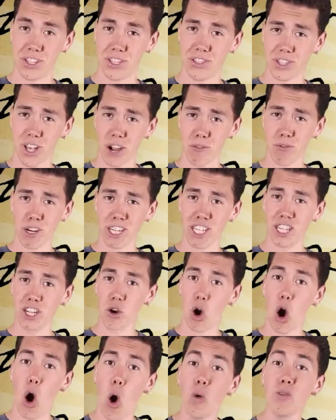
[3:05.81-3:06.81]
discovering
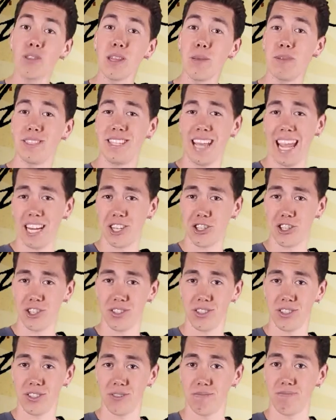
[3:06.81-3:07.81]
your own
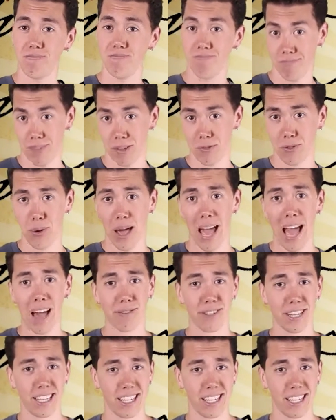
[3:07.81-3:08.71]
limitations, if you have